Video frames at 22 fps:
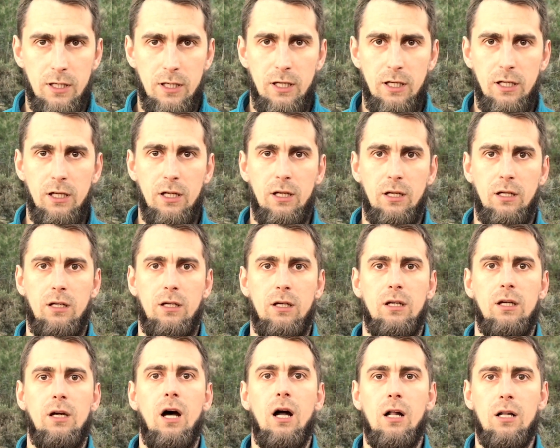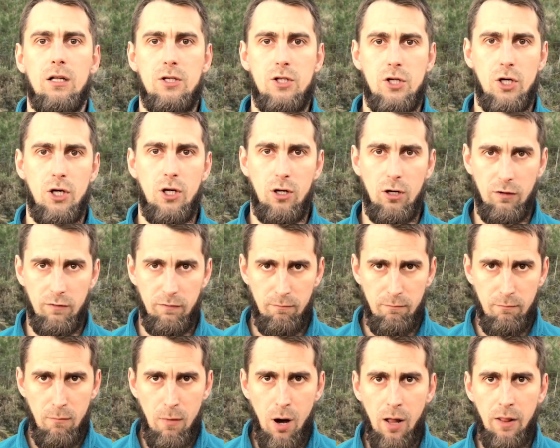in a culture of
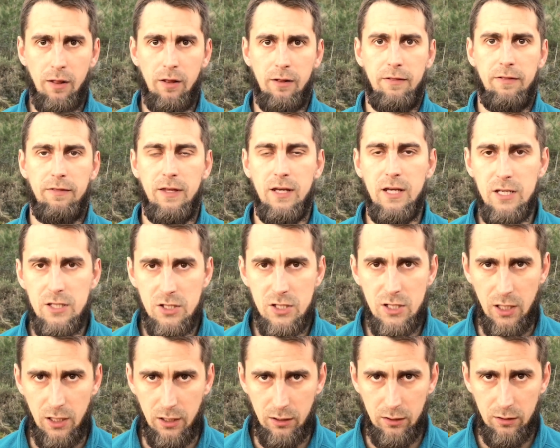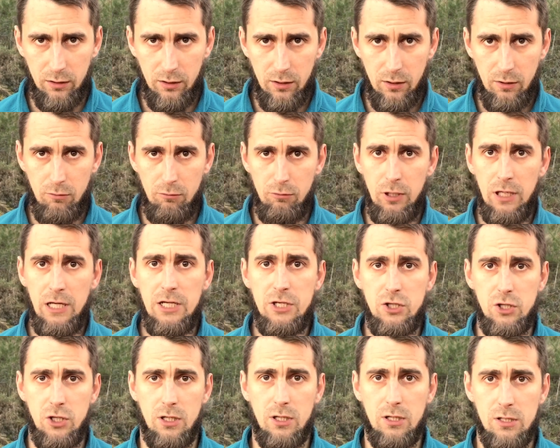monotheistic
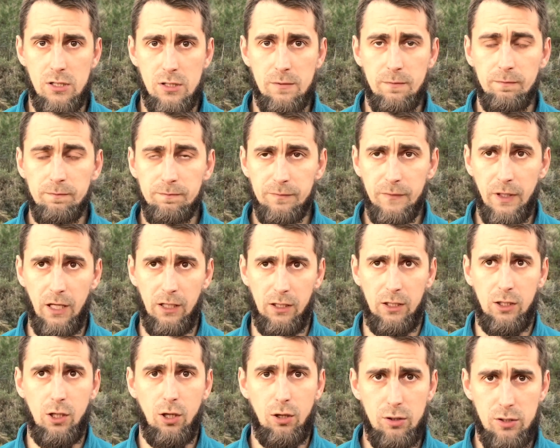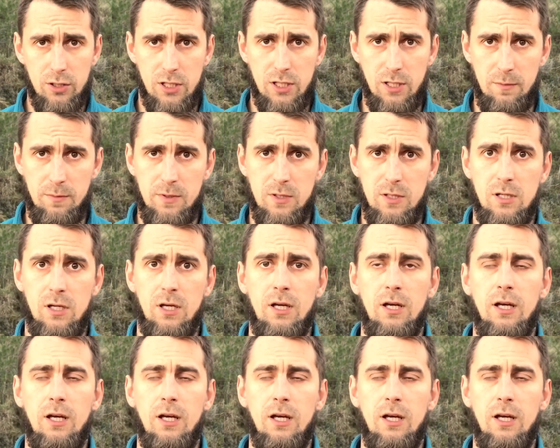religious and concepts,